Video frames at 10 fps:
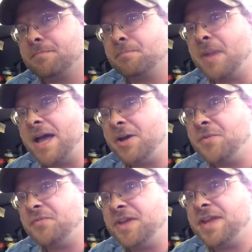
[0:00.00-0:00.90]
my
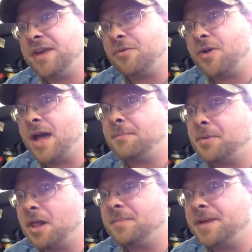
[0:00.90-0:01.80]
own vehicle, I'd
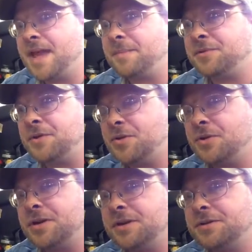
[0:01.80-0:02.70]
probably be apt to
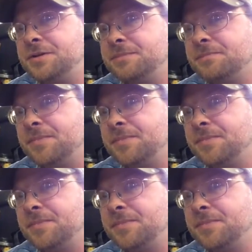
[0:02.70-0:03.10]
doing it.